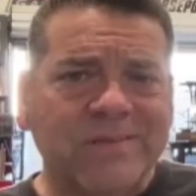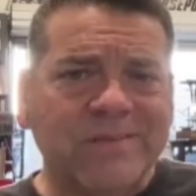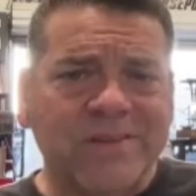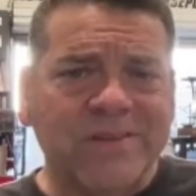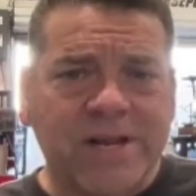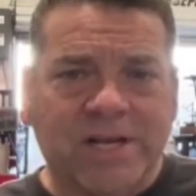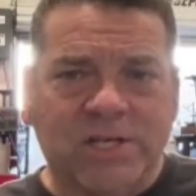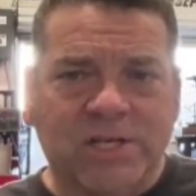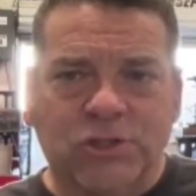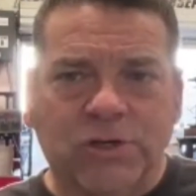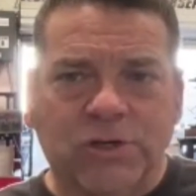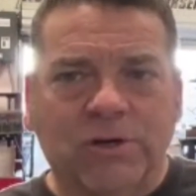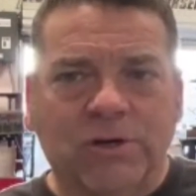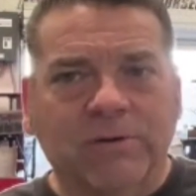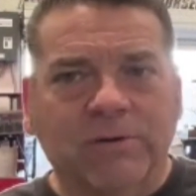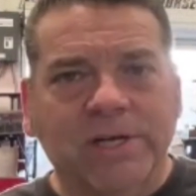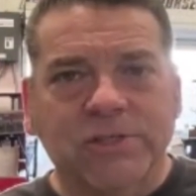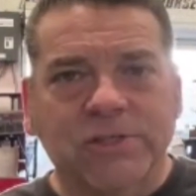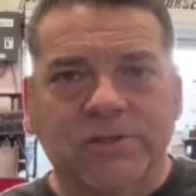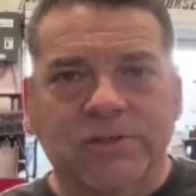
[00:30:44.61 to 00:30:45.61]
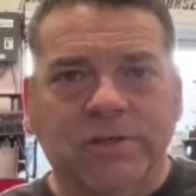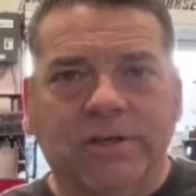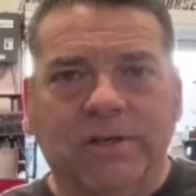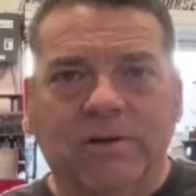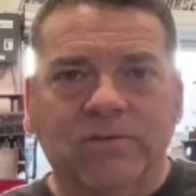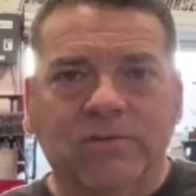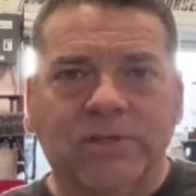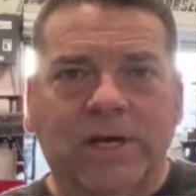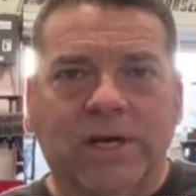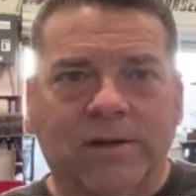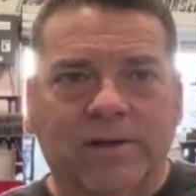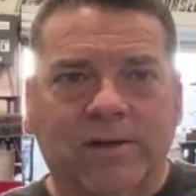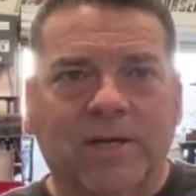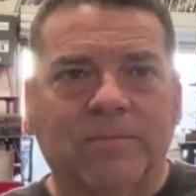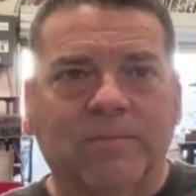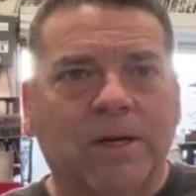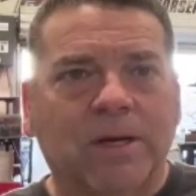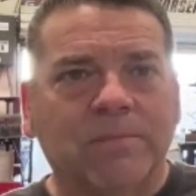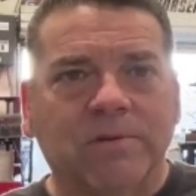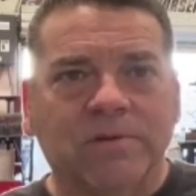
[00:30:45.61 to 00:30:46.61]
the next generation. It's got to
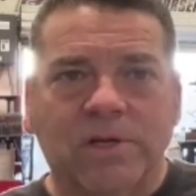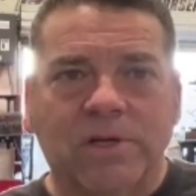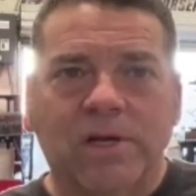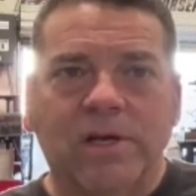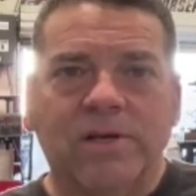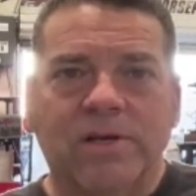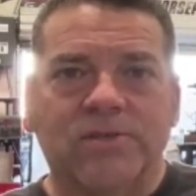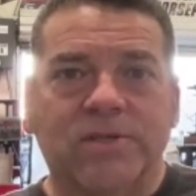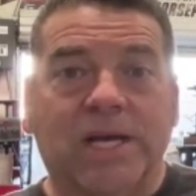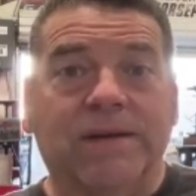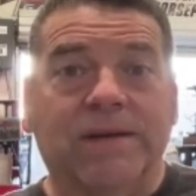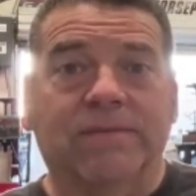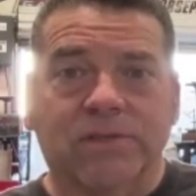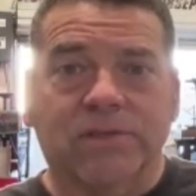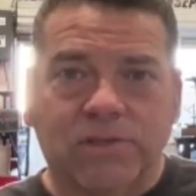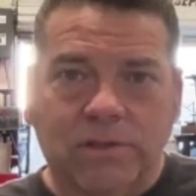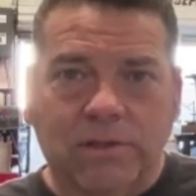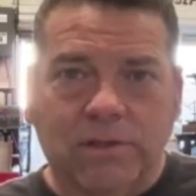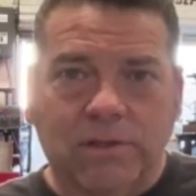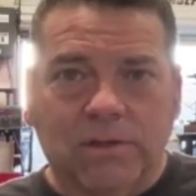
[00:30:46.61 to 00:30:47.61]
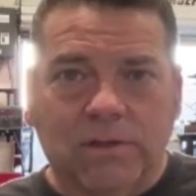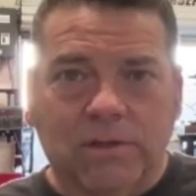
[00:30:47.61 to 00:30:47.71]
come up and save us.